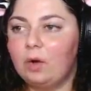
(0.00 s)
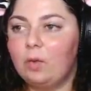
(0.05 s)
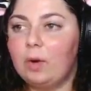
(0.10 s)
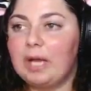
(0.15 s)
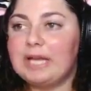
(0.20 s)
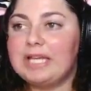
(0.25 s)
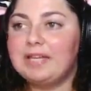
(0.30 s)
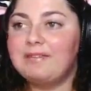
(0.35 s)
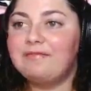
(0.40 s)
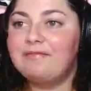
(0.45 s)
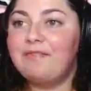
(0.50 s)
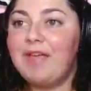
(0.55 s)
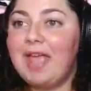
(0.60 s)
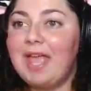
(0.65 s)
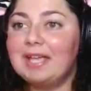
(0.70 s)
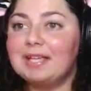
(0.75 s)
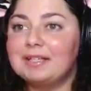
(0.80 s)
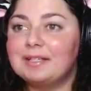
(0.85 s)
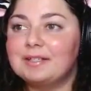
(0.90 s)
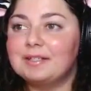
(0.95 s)
Oh, I need a
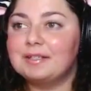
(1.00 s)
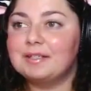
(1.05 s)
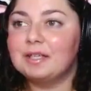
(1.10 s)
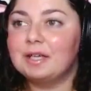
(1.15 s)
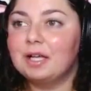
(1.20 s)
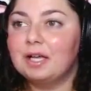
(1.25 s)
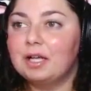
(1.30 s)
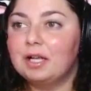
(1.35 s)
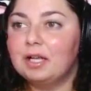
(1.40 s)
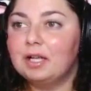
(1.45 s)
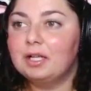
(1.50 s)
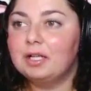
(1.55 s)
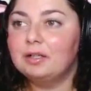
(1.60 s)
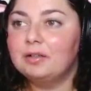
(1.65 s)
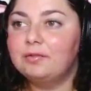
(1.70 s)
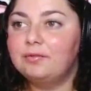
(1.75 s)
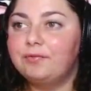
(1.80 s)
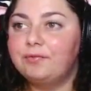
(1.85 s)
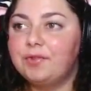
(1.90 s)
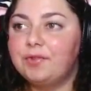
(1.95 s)
face.
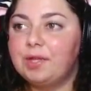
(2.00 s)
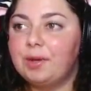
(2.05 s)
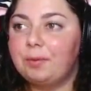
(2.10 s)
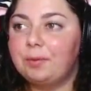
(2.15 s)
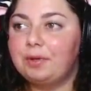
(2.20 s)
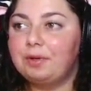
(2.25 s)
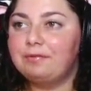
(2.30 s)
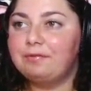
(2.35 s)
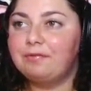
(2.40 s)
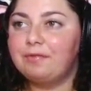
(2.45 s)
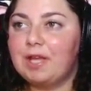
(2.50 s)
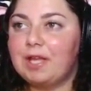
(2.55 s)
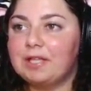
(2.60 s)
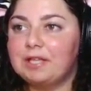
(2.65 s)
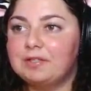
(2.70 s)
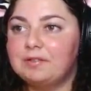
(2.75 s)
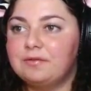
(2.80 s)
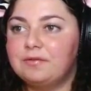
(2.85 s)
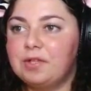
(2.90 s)
Fiona Face.